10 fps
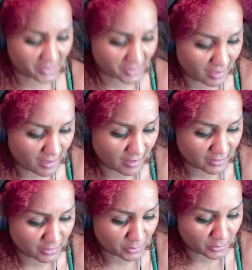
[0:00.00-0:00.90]

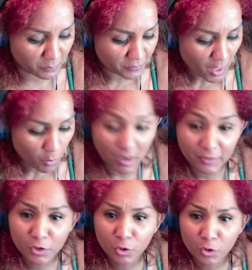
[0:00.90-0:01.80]
And you know,
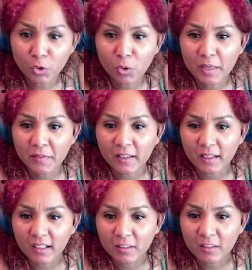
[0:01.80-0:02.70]
what you doing
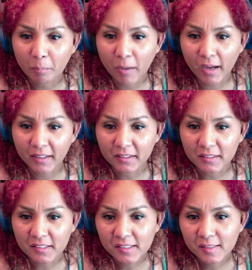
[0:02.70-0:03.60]
then,
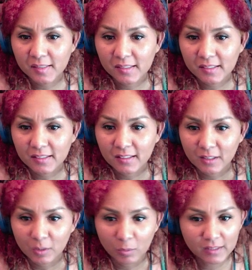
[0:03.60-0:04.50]
Pines?
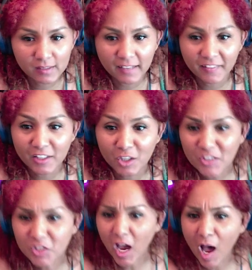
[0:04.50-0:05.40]
What's that you...
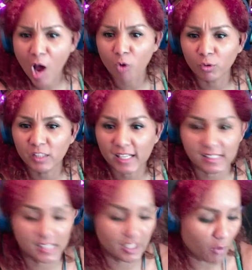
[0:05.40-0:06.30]
Yo,
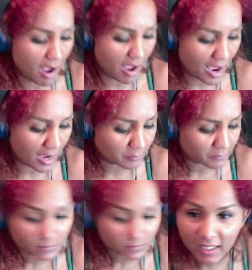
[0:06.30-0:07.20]
JCY!
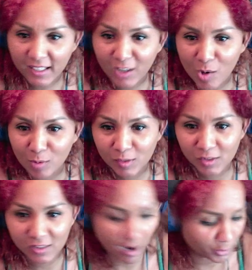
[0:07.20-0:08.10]
Hey,
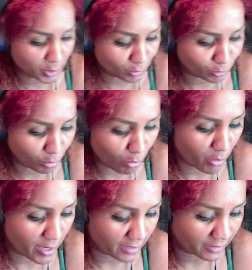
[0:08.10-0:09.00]
Ghost, how you
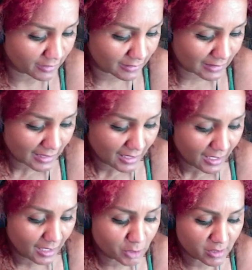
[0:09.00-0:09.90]
doing?
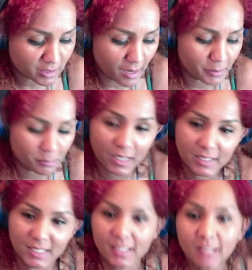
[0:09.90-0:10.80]
I'm just having my
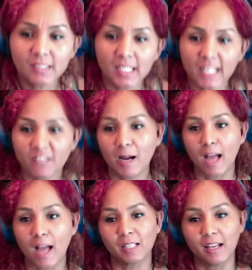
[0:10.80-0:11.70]
Sunday
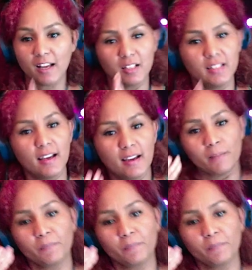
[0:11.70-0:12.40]
vibes, like, yeah.